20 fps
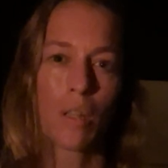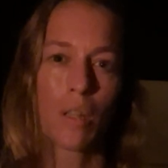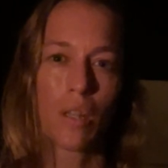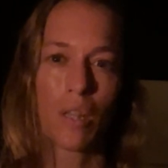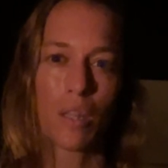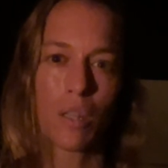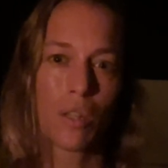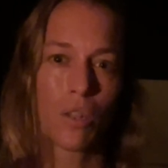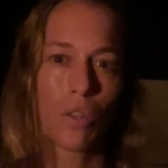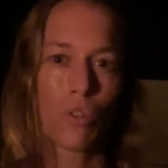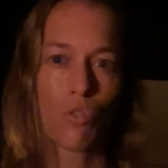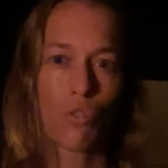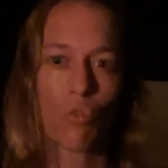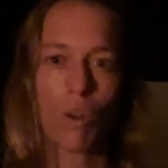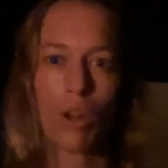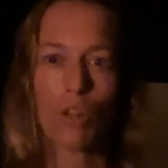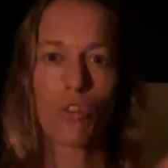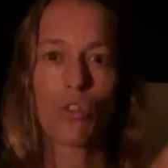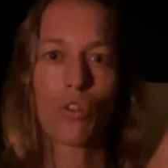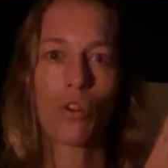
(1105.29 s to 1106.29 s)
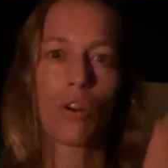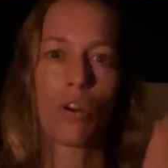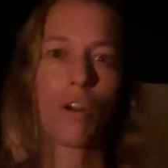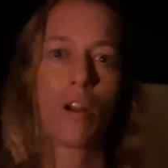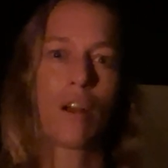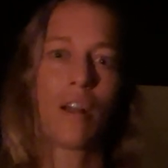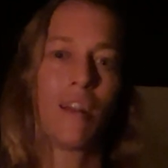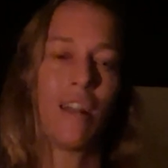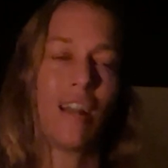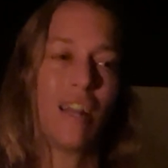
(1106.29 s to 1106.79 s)
the structure
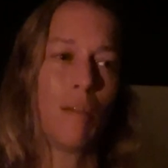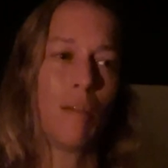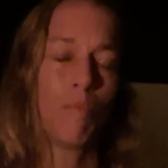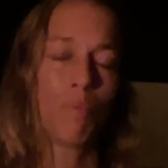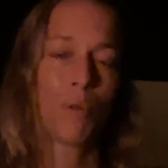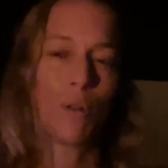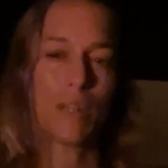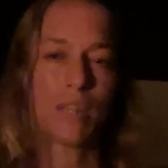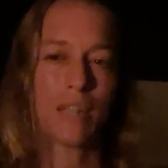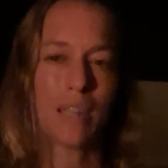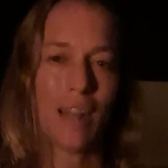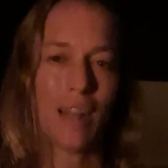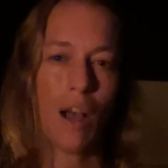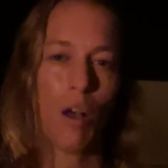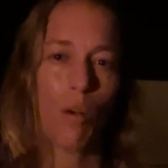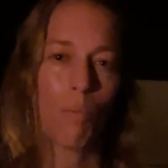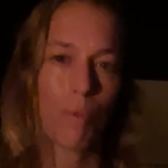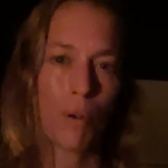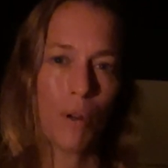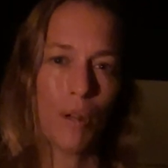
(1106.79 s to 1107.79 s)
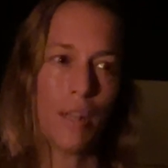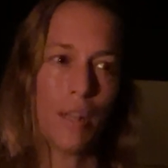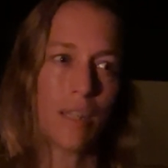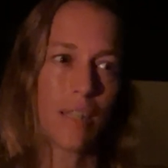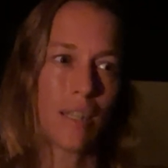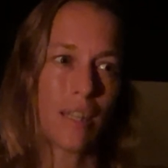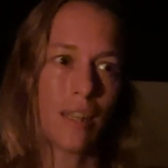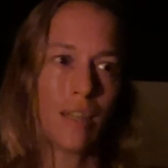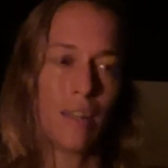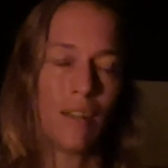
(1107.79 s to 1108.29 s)
and inputs and
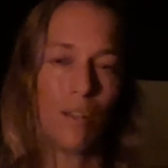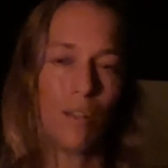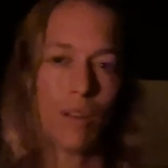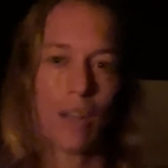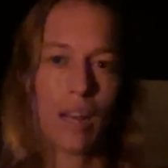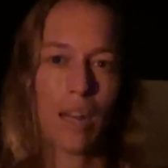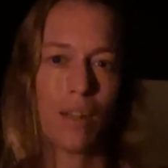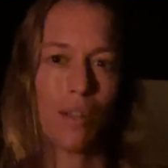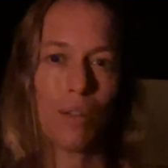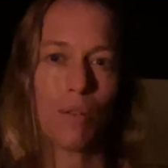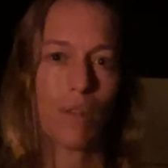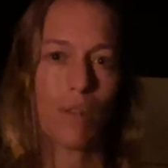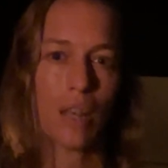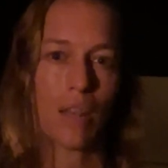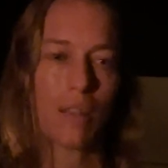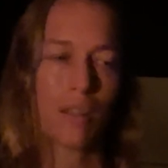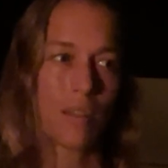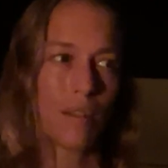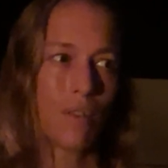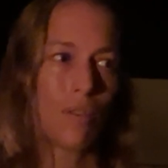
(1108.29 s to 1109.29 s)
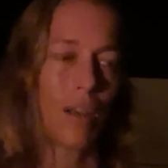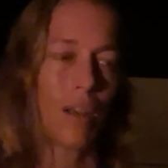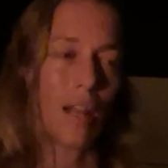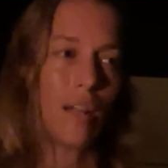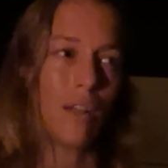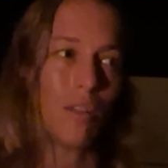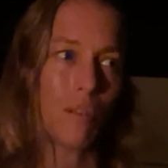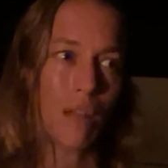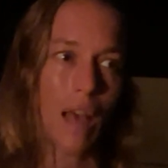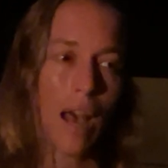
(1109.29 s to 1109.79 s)
outputs, and you got to do this and you got to
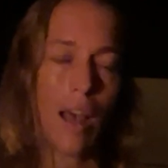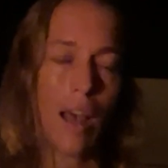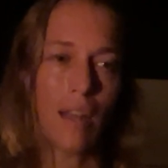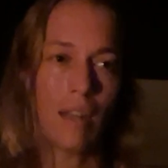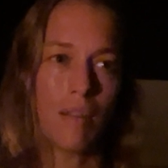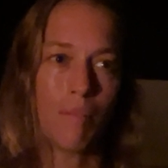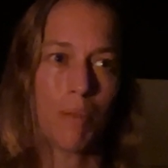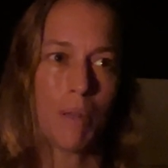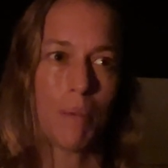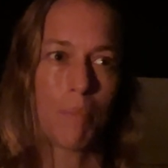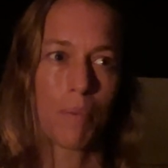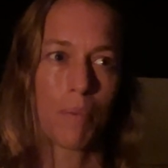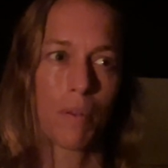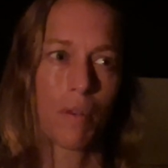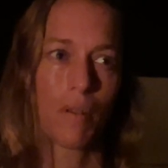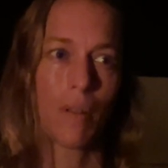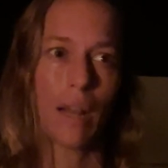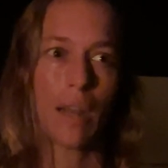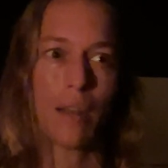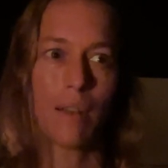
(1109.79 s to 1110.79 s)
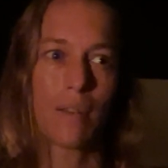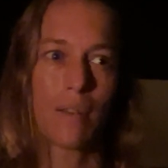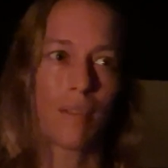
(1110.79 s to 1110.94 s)
do that, and people like,